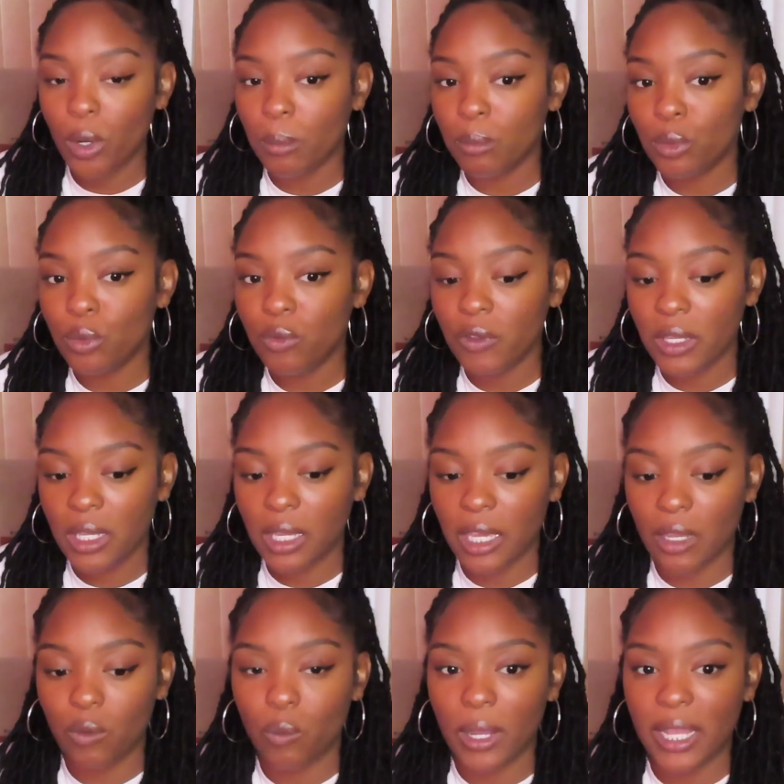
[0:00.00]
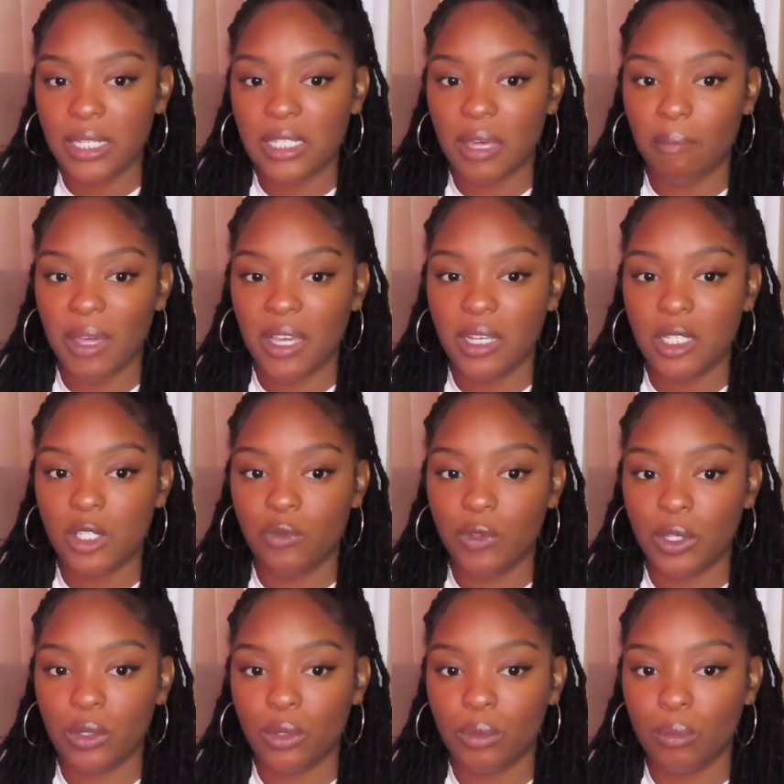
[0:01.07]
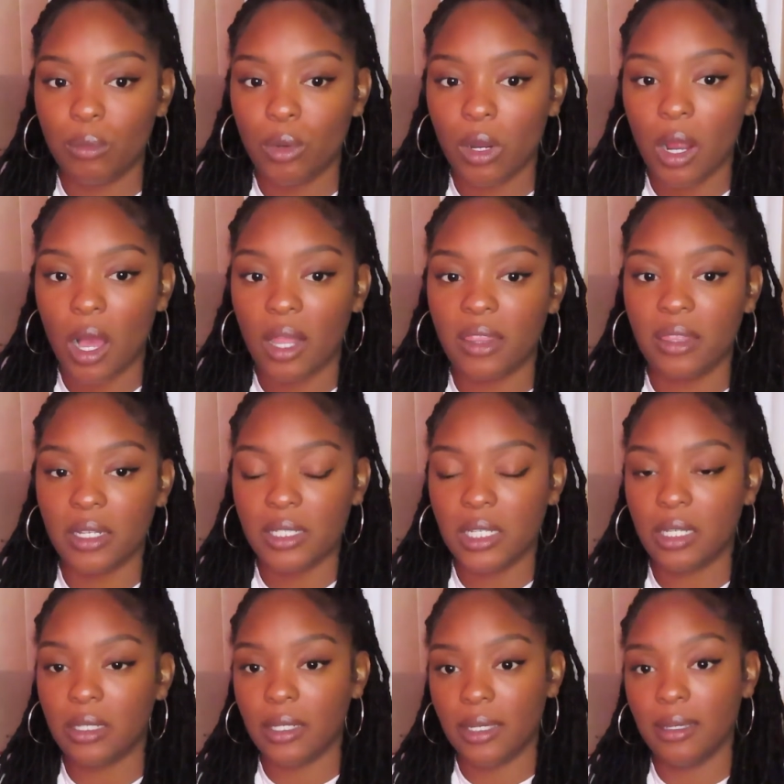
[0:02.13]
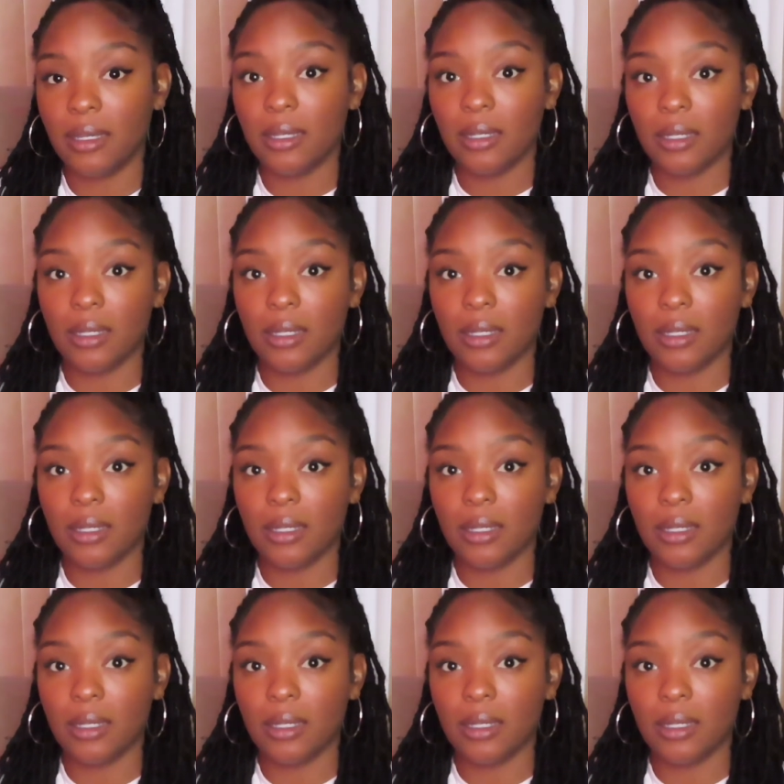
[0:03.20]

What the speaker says: we're moving in ways that make us feel more authentically